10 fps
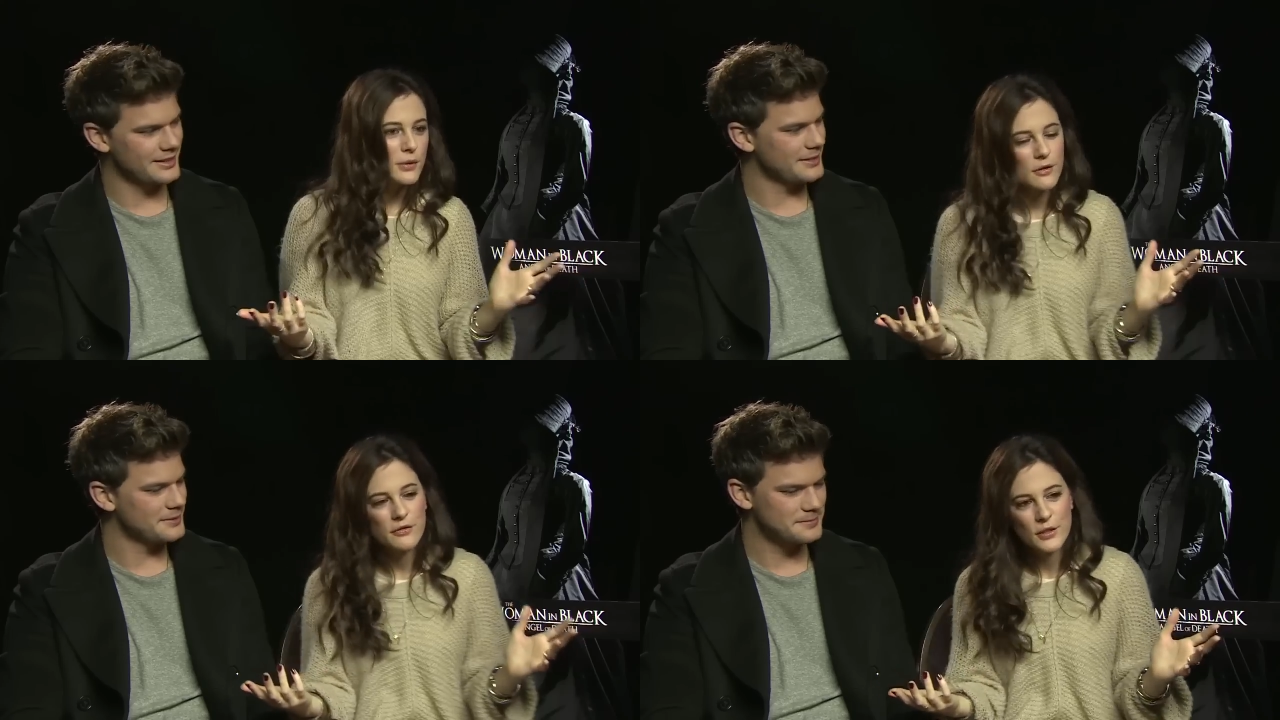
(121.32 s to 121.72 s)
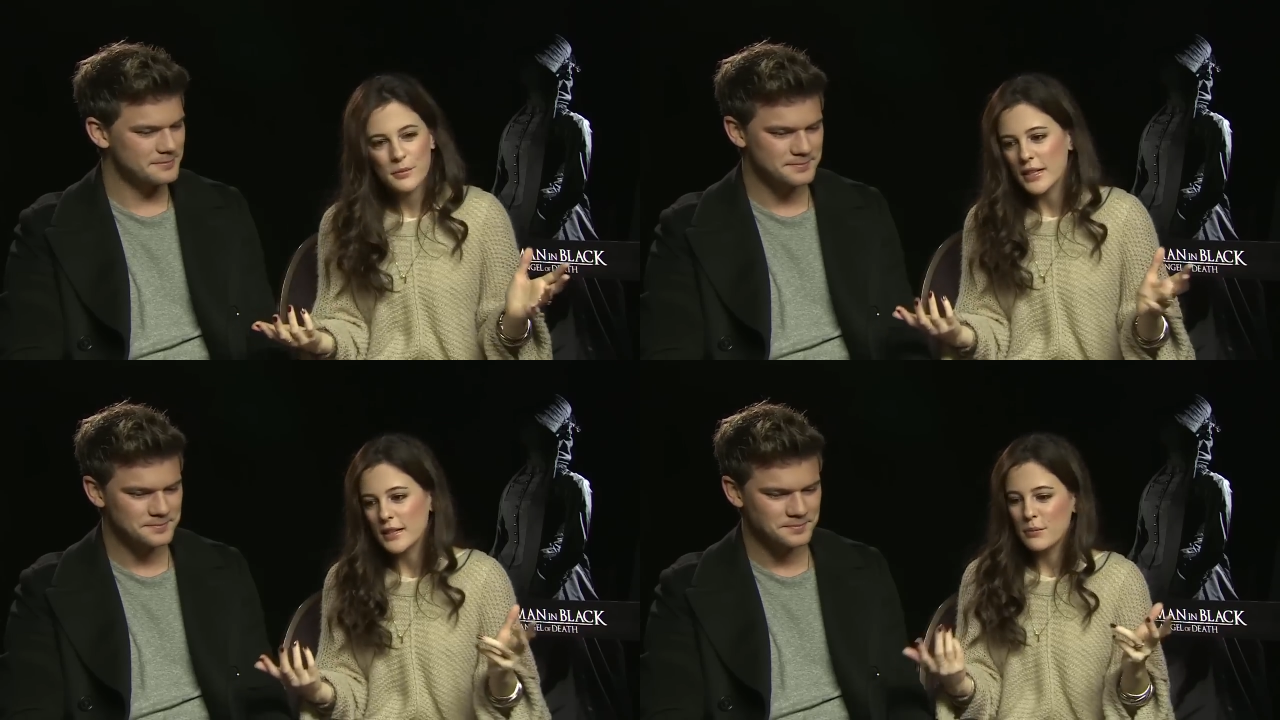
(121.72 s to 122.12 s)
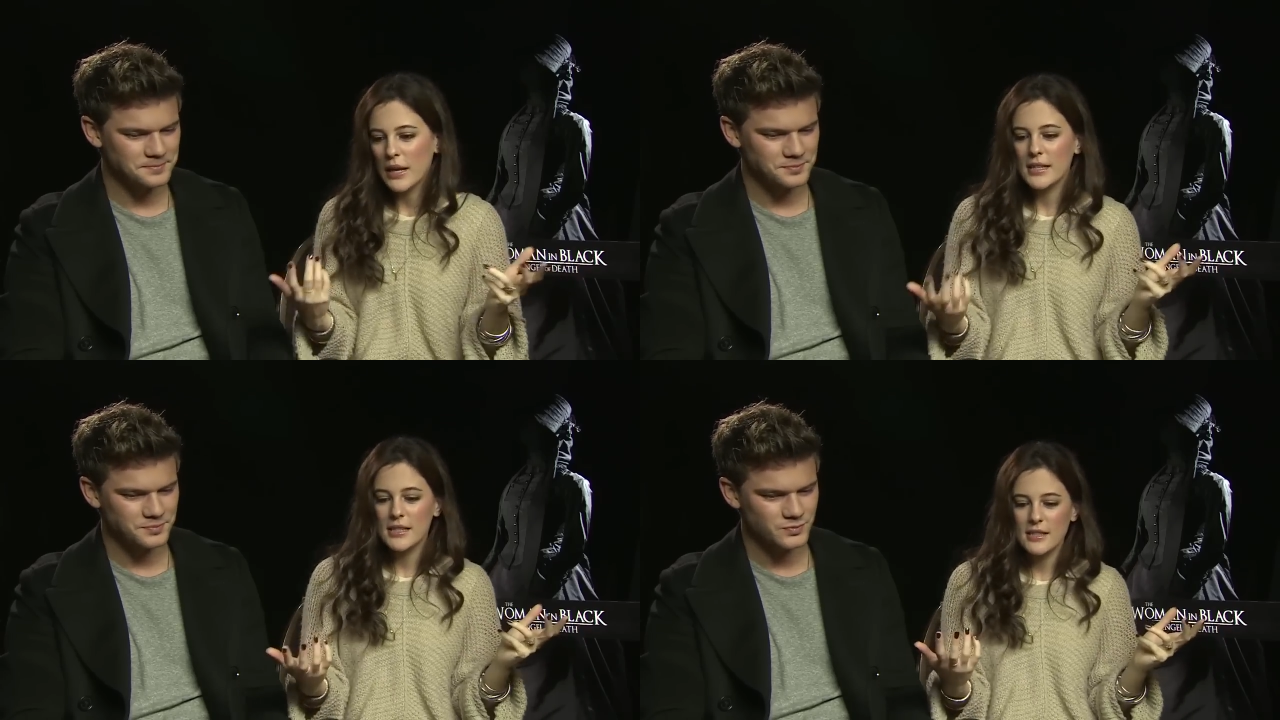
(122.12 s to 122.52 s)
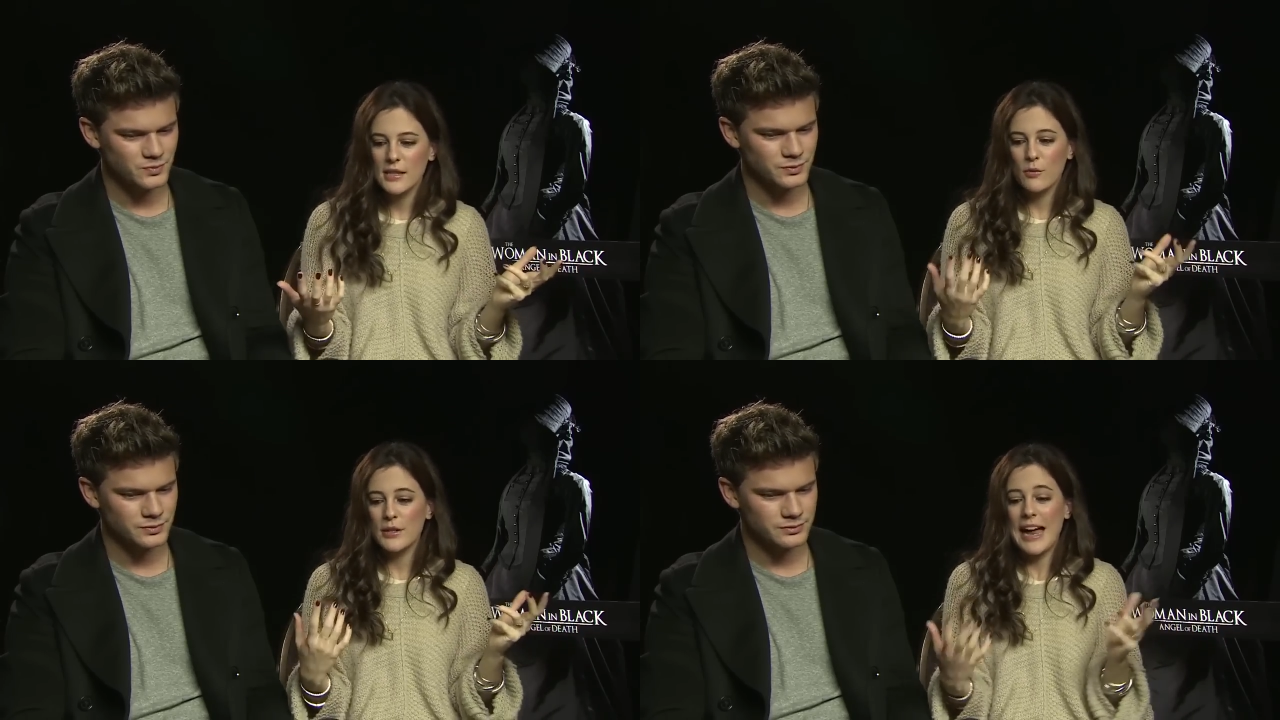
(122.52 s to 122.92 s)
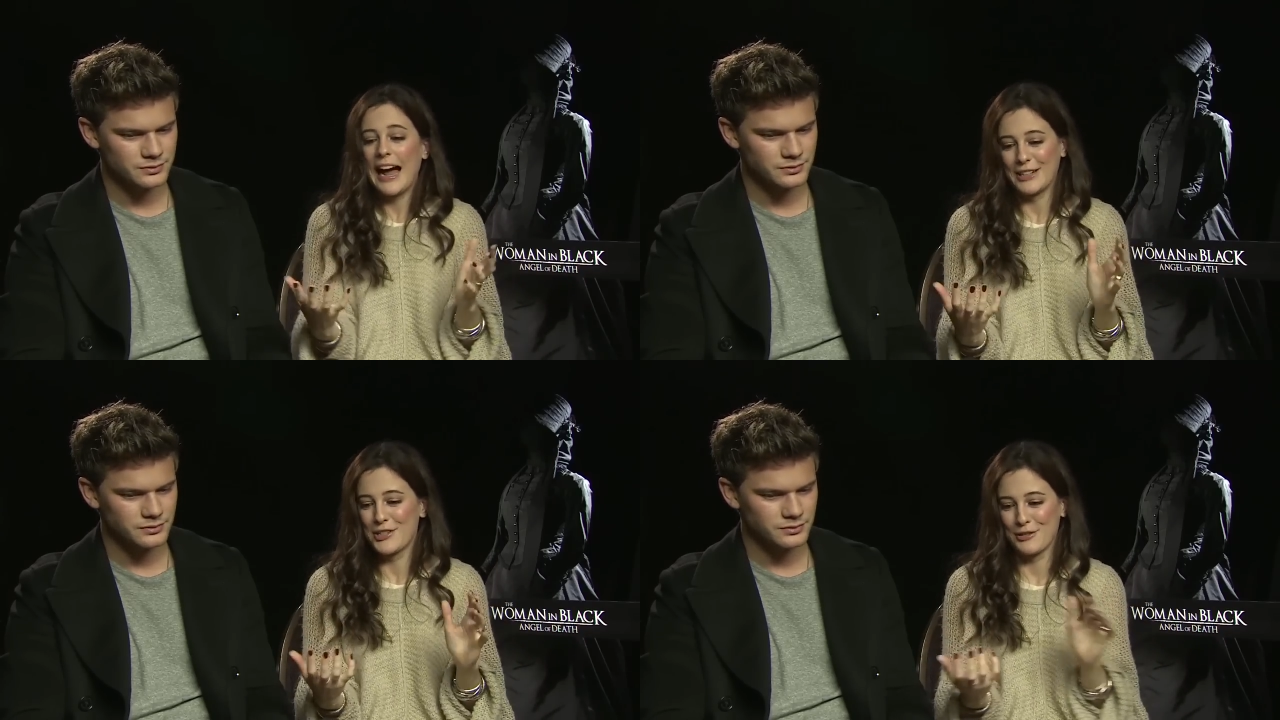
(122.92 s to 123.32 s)
Speaker 1: we were filming in places that were
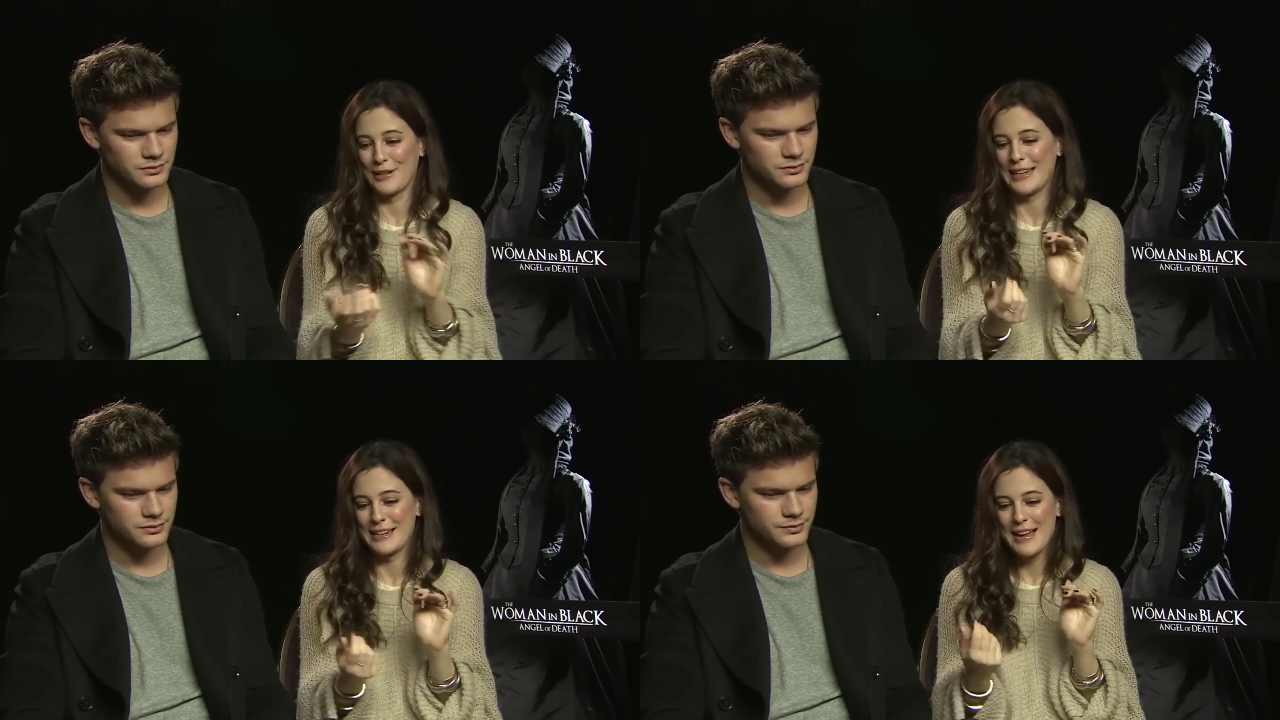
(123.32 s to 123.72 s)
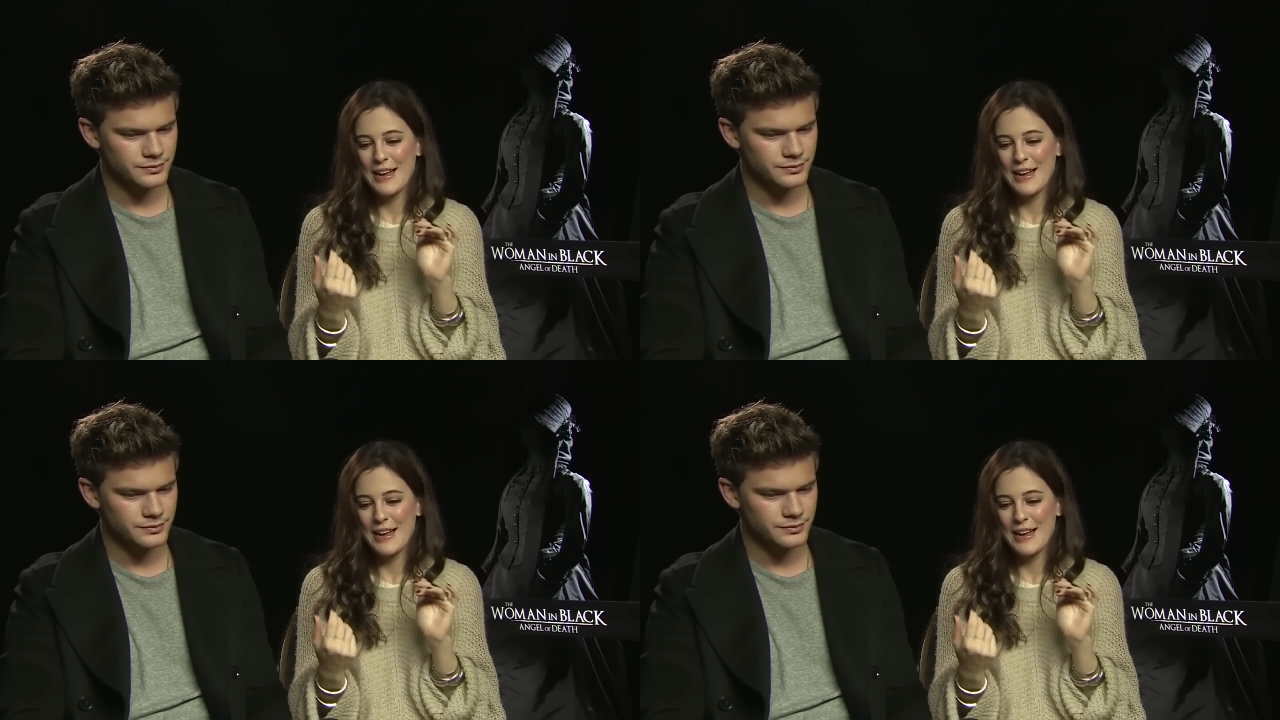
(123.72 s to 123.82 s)
naturally